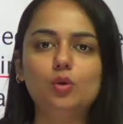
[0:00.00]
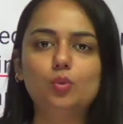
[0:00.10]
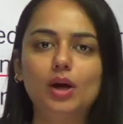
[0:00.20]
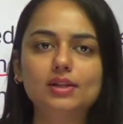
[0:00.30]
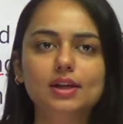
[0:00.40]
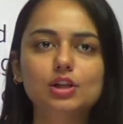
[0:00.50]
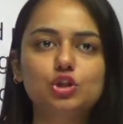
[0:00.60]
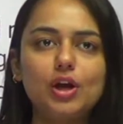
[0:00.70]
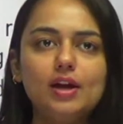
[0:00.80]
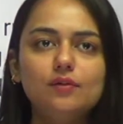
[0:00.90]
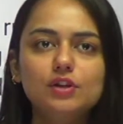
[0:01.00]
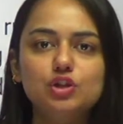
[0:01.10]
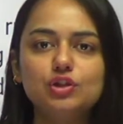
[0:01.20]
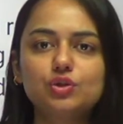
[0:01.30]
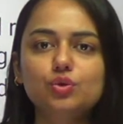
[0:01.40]
one such chair which
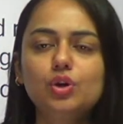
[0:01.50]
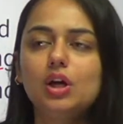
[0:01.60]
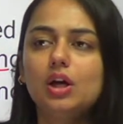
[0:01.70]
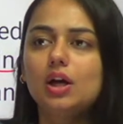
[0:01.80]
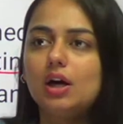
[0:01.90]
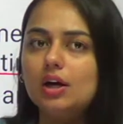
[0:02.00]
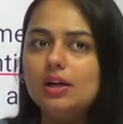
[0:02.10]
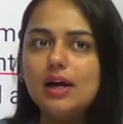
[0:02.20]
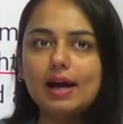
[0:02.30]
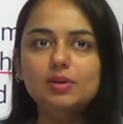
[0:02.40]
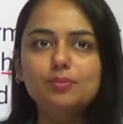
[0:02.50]
is to guide